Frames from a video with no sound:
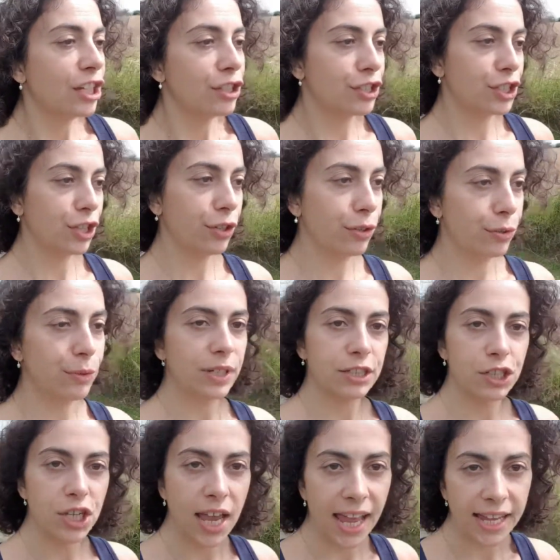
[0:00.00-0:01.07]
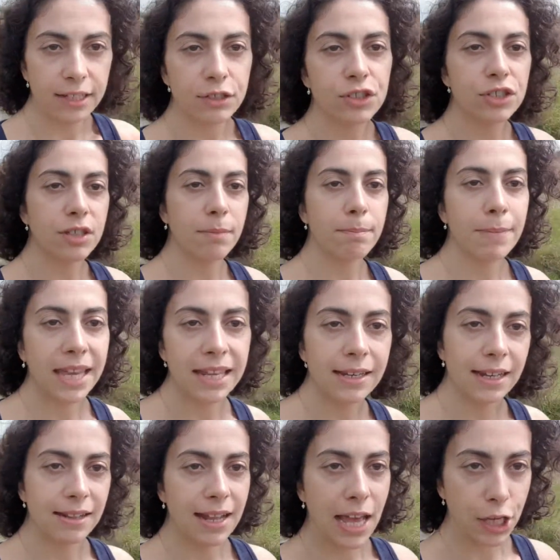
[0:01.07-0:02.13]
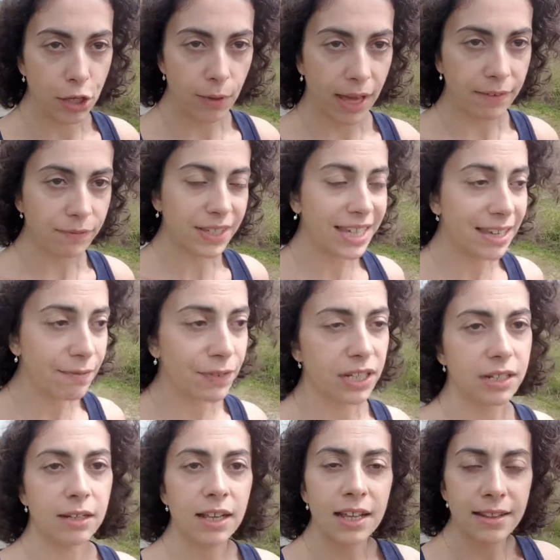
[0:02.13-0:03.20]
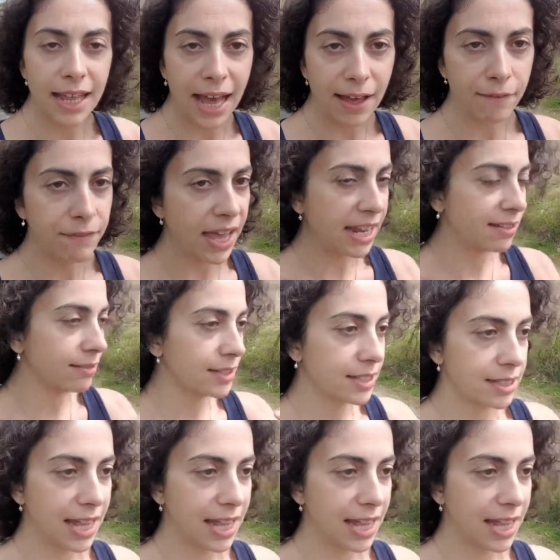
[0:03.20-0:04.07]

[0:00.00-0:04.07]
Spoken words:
to change the meaning that you have given that event,